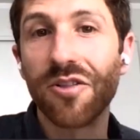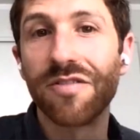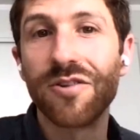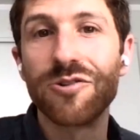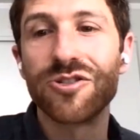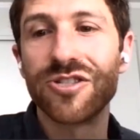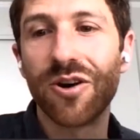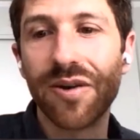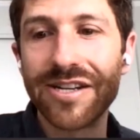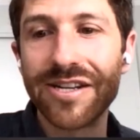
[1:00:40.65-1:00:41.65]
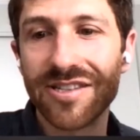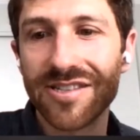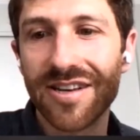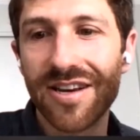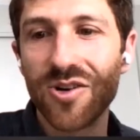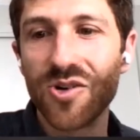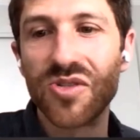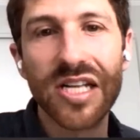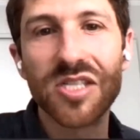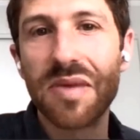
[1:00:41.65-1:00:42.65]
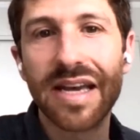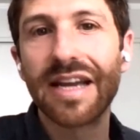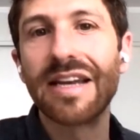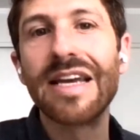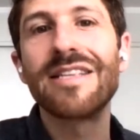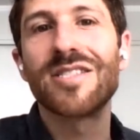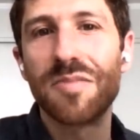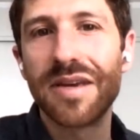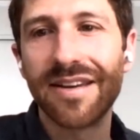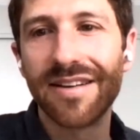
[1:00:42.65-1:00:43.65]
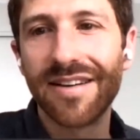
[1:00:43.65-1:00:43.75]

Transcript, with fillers: future generations whose sense making needs to be